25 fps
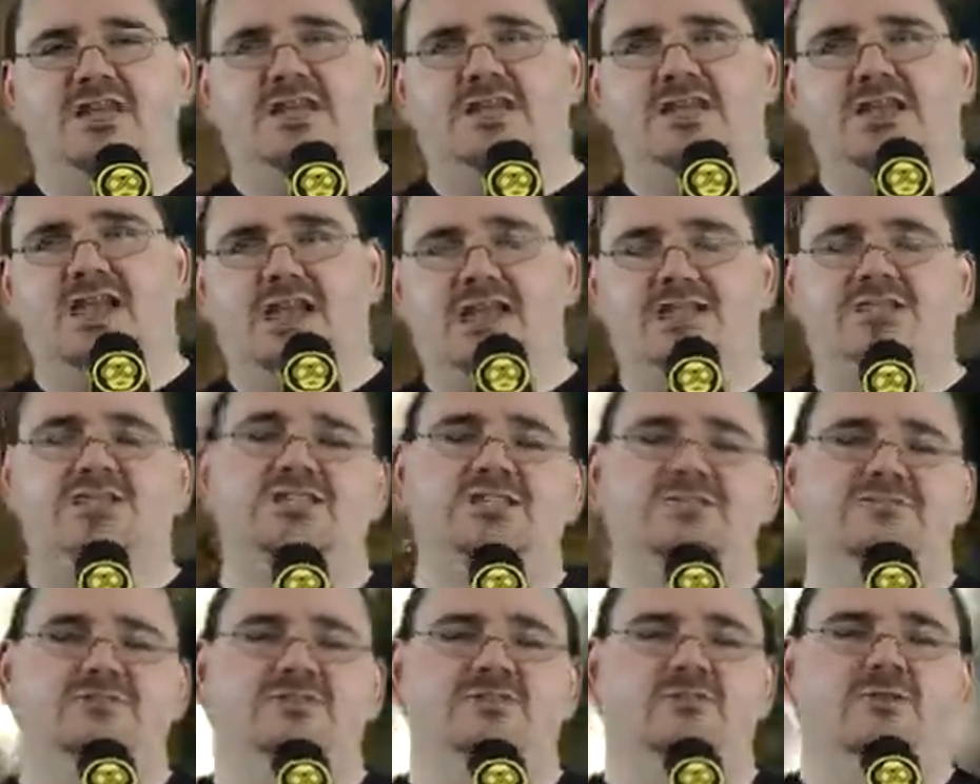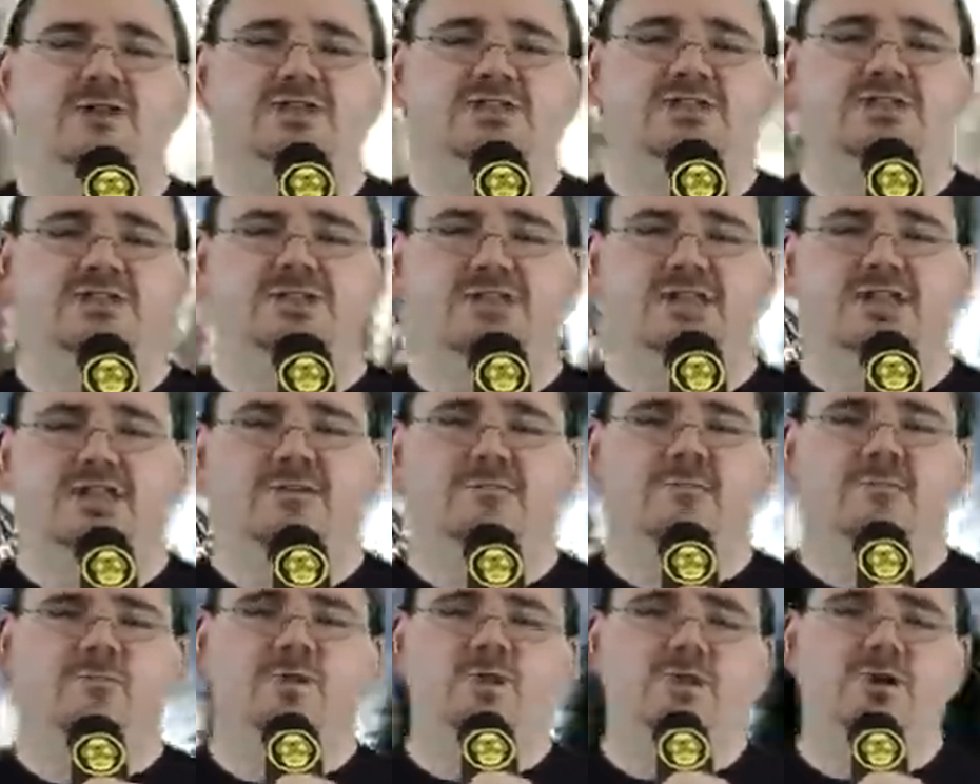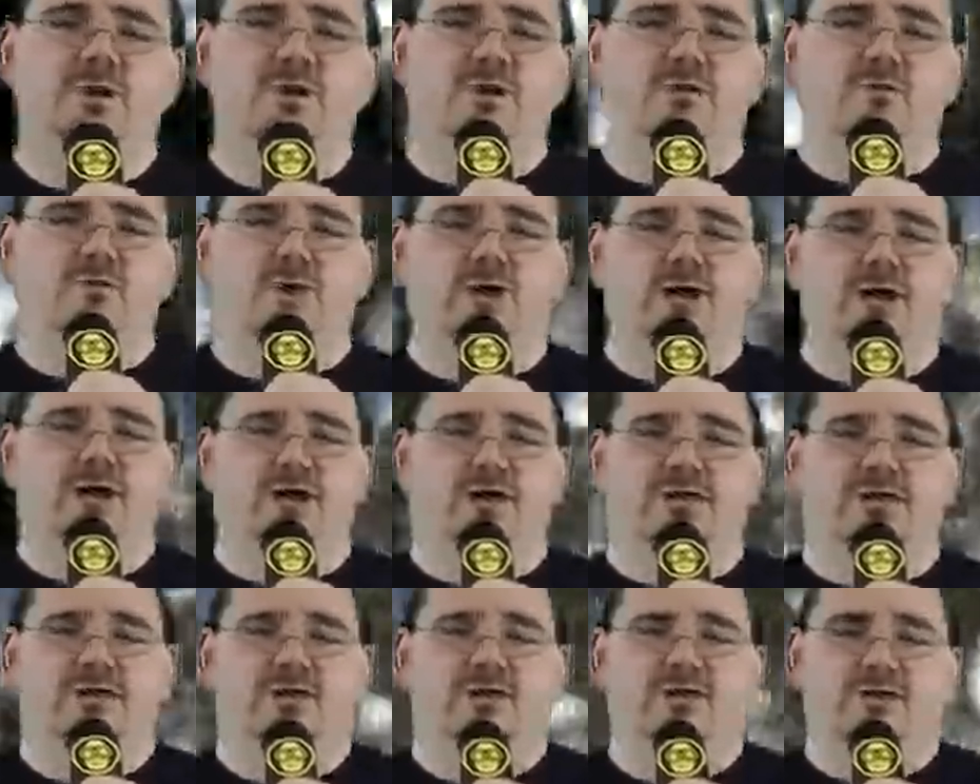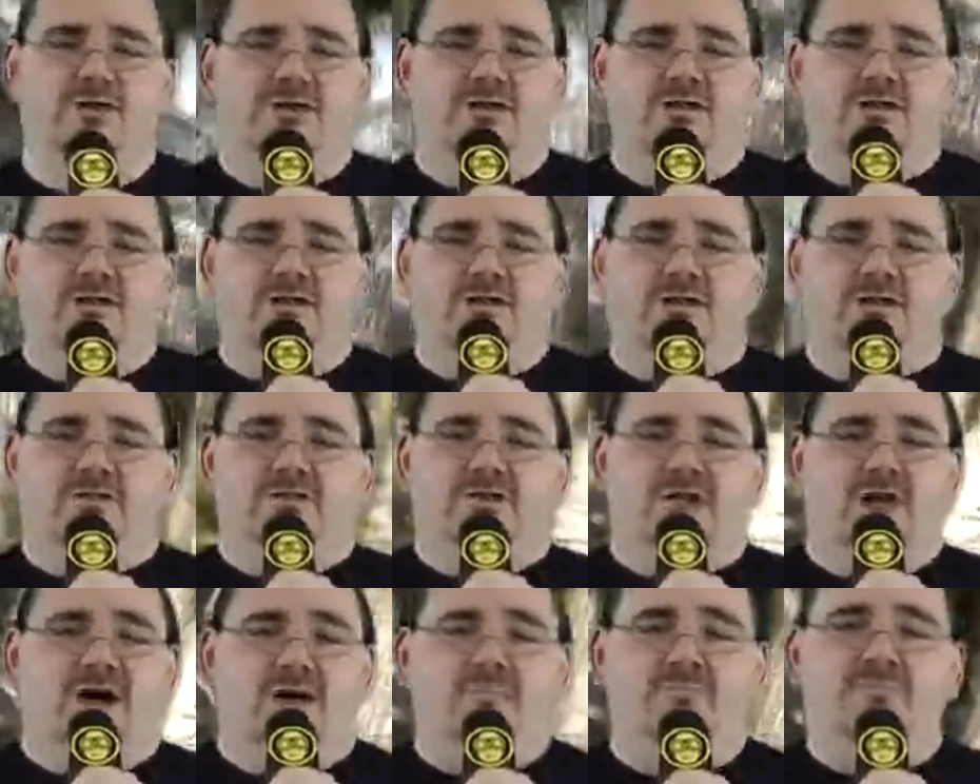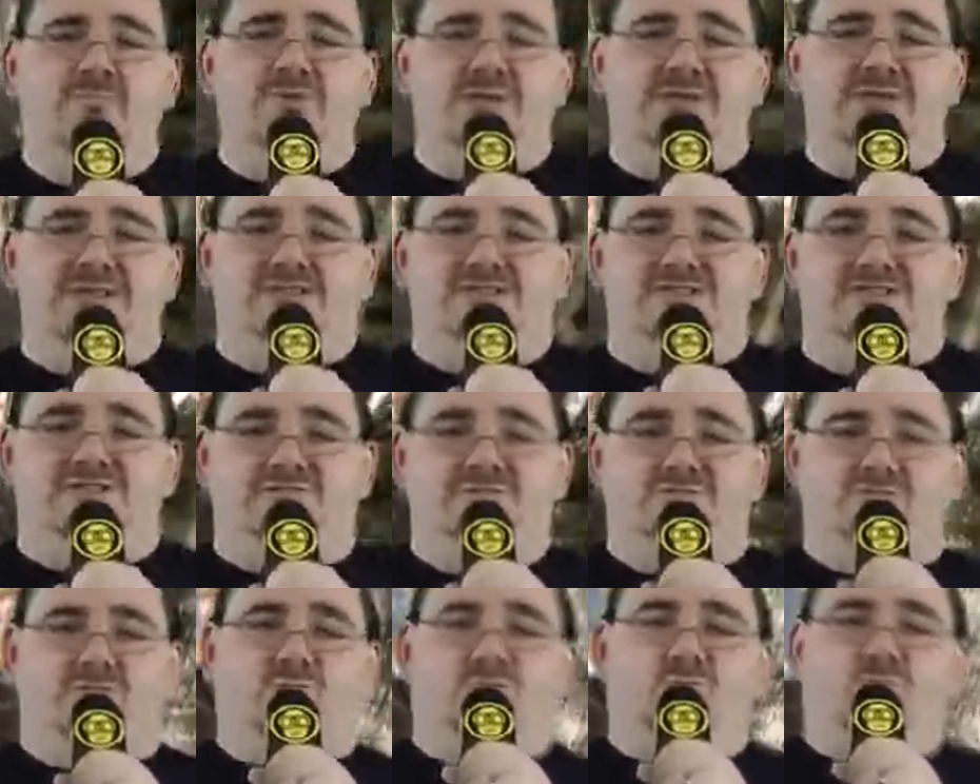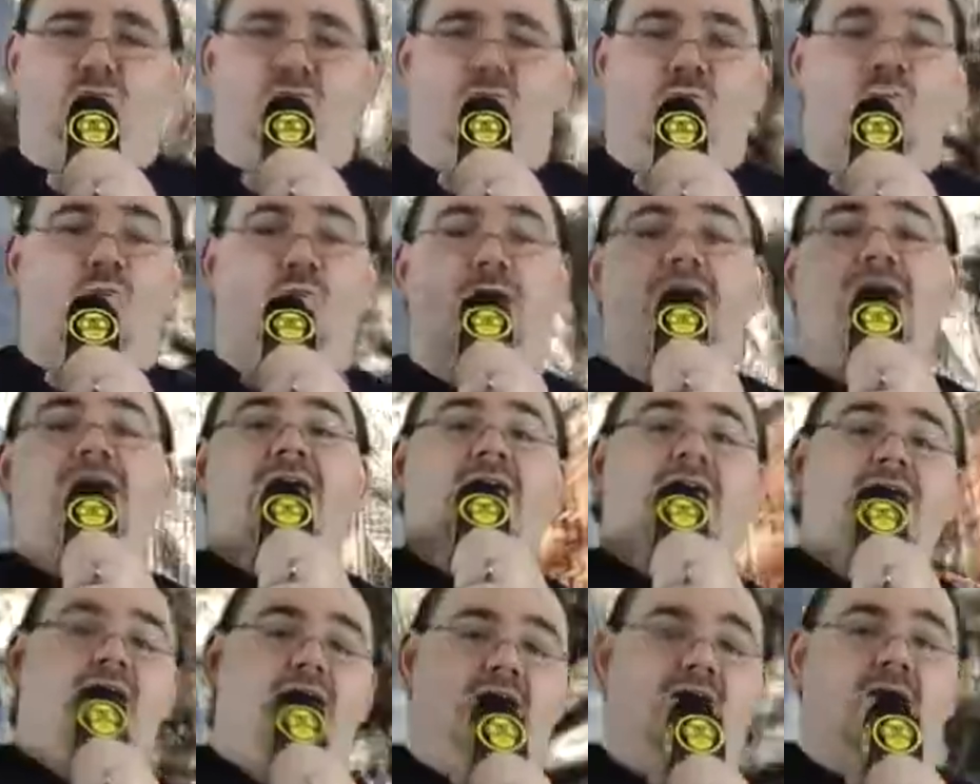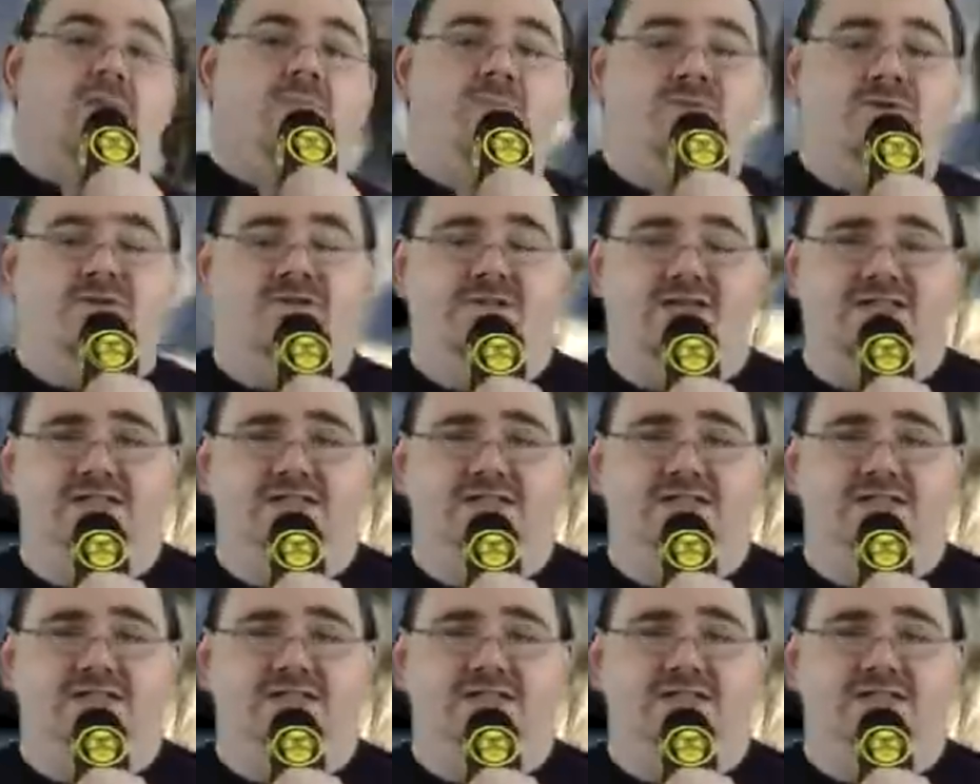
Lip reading: and ATV racing game where up is way up.